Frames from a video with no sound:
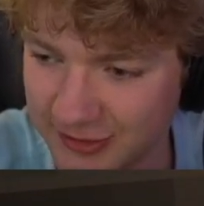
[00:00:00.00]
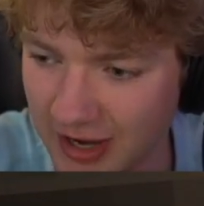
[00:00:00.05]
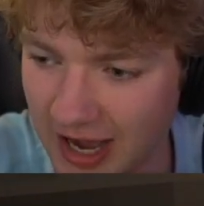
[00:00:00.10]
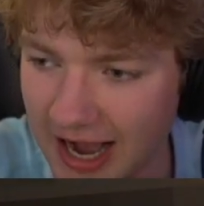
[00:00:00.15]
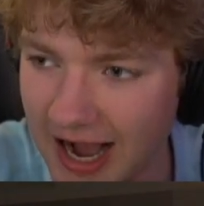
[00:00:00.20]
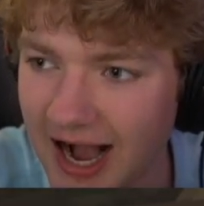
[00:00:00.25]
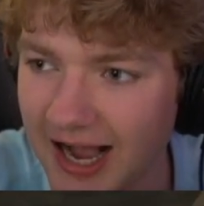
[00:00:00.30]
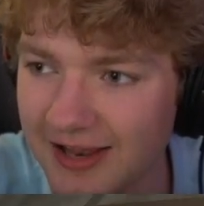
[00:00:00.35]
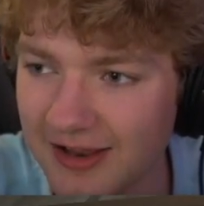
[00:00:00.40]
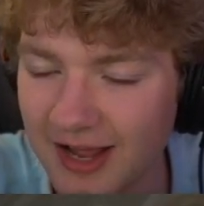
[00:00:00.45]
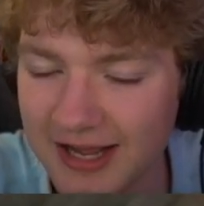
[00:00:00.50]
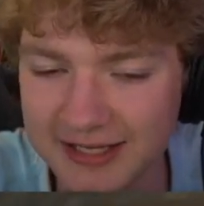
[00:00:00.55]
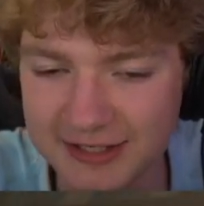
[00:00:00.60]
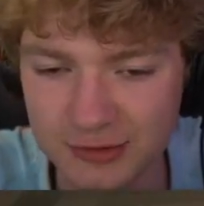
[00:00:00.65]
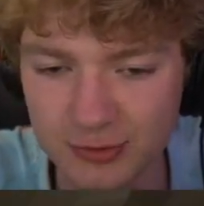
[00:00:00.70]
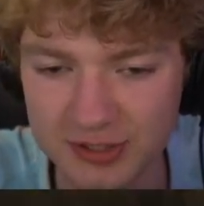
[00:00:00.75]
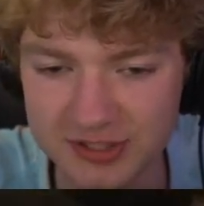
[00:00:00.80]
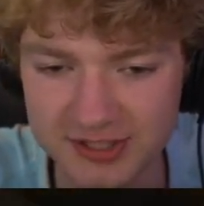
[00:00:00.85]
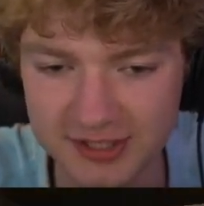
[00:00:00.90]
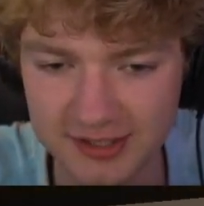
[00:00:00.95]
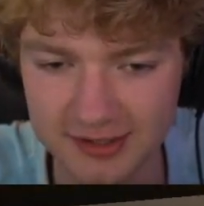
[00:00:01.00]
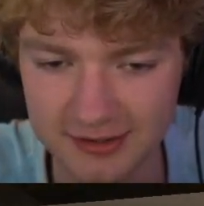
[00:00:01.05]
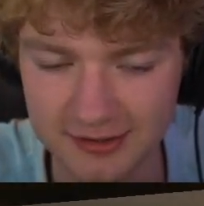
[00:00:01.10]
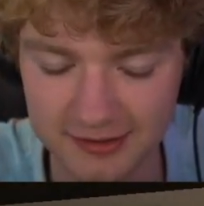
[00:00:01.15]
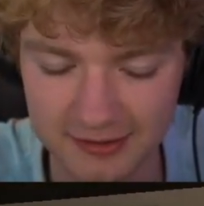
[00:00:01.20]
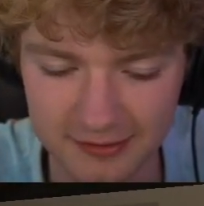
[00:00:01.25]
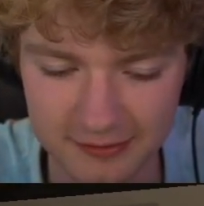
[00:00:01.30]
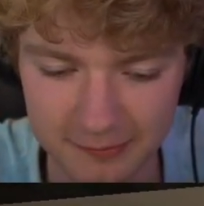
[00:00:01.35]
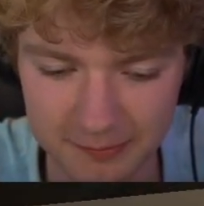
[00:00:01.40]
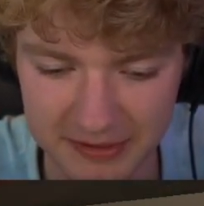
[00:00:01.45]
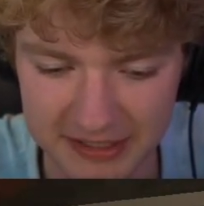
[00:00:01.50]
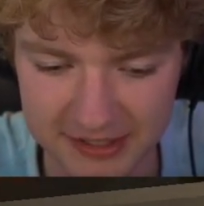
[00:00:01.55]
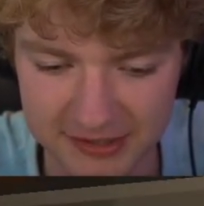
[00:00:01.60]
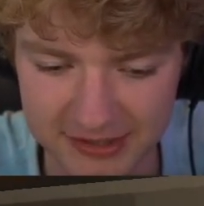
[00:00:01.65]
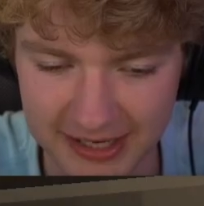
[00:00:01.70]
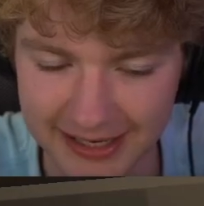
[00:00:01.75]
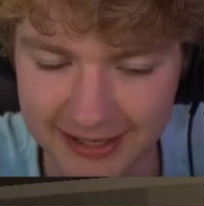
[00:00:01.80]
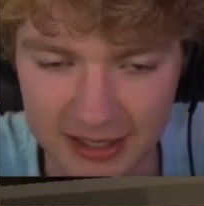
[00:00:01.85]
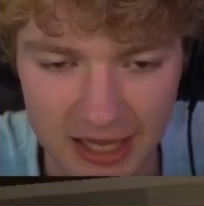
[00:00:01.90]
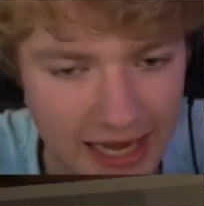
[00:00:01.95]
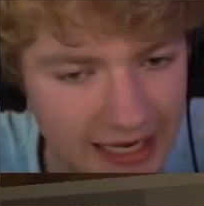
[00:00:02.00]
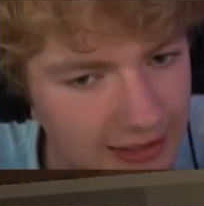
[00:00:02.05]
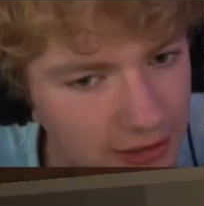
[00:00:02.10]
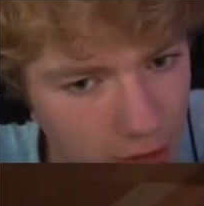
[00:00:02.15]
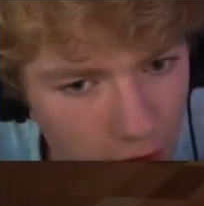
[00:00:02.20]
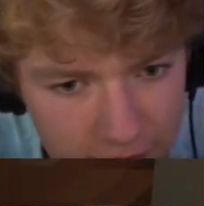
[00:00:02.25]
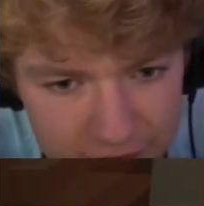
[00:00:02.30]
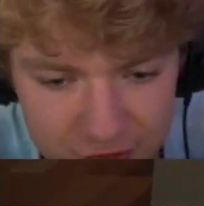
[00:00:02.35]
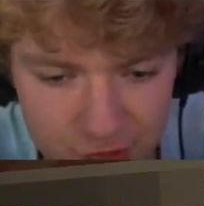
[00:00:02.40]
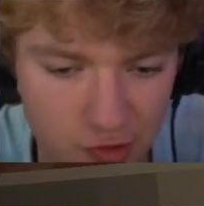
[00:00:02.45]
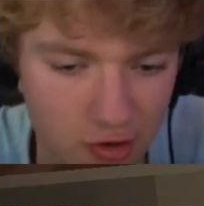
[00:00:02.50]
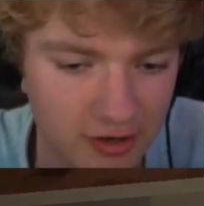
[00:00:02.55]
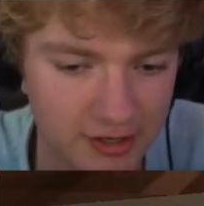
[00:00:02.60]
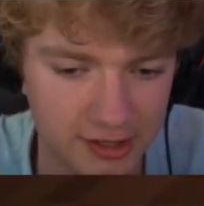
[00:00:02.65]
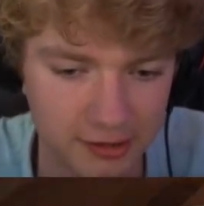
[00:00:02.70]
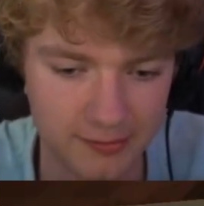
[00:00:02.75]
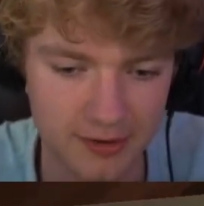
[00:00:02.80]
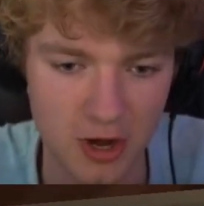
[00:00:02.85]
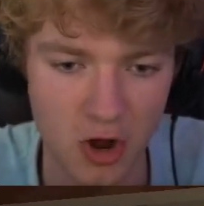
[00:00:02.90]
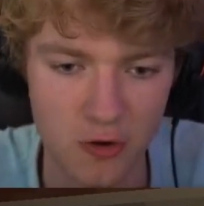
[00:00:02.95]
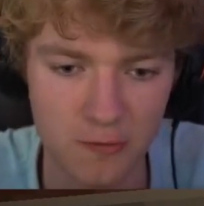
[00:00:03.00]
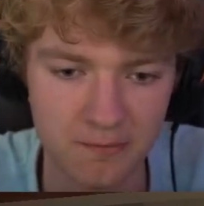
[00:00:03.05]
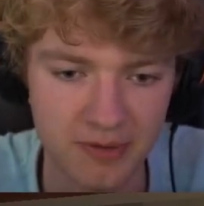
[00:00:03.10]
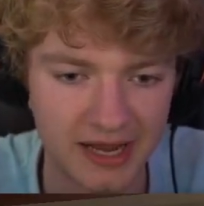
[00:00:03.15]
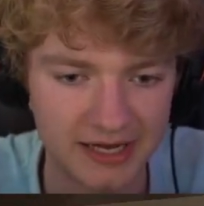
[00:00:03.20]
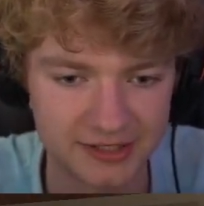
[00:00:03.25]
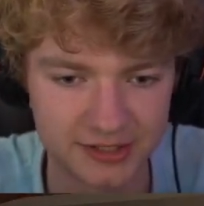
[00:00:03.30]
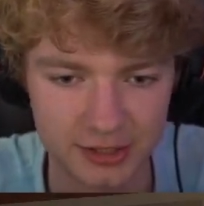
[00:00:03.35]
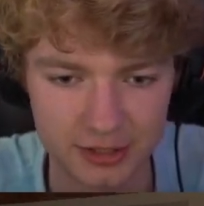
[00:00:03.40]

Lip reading: I like Twitter because I love scrolling on my homepage.